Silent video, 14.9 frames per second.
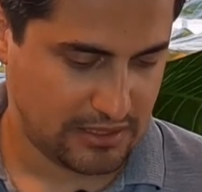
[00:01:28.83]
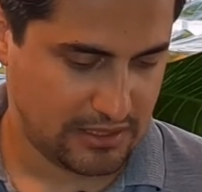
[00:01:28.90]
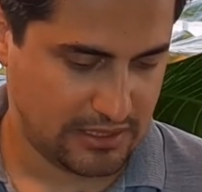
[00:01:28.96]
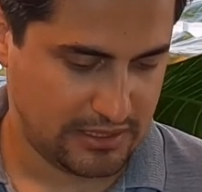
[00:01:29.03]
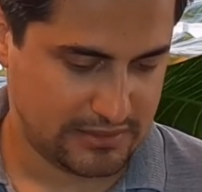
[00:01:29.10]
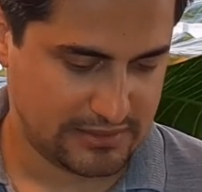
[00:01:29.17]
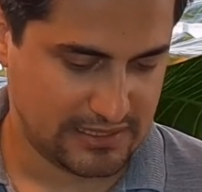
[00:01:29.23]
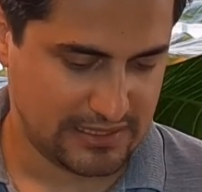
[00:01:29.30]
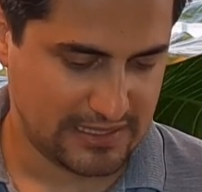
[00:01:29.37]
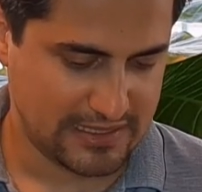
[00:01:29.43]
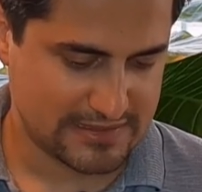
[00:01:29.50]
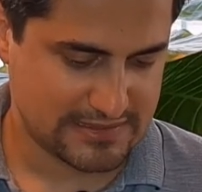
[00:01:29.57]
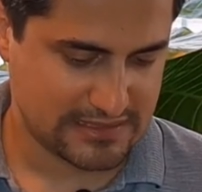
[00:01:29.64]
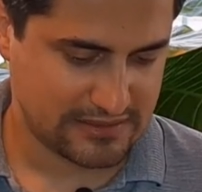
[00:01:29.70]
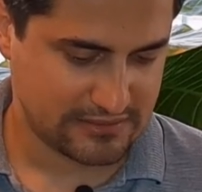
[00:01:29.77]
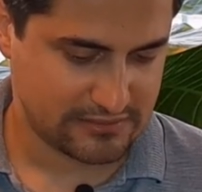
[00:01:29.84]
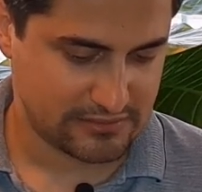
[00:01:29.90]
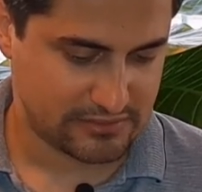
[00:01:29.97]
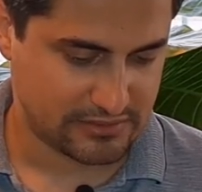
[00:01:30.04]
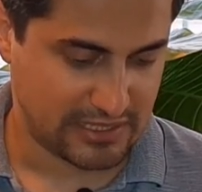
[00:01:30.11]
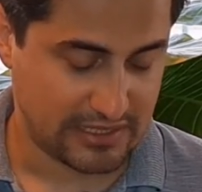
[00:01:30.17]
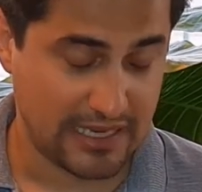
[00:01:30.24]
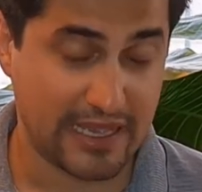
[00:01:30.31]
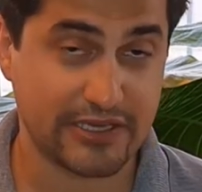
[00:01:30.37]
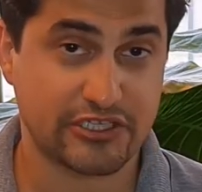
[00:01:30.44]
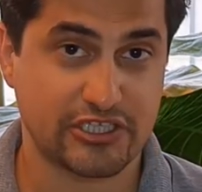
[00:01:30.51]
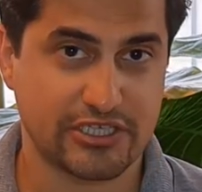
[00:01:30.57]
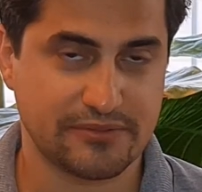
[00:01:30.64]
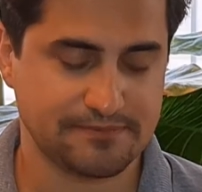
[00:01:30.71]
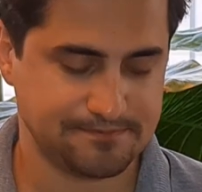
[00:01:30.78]
in then action, then
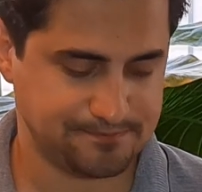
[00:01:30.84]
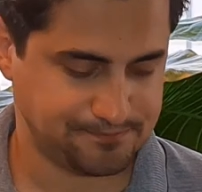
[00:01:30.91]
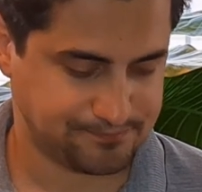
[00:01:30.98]
action.